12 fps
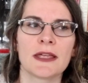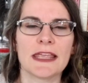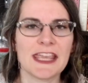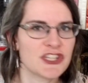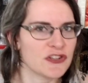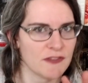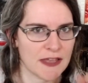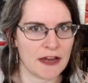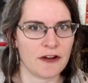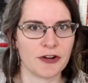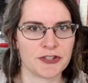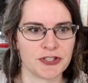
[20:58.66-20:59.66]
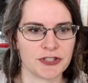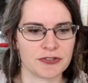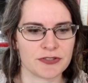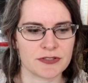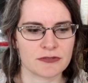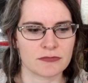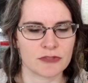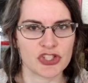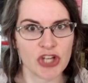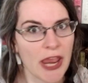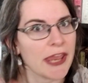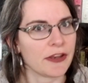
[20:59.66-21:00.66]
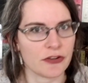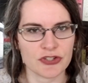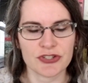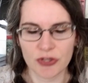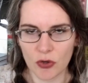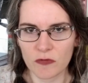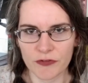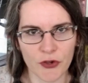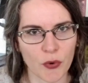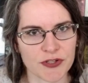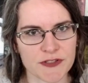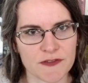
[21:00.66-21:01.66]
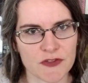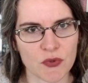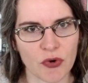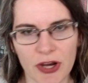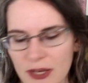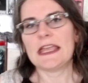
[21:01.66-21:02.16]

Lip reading: each of the characters changed over the course of the story.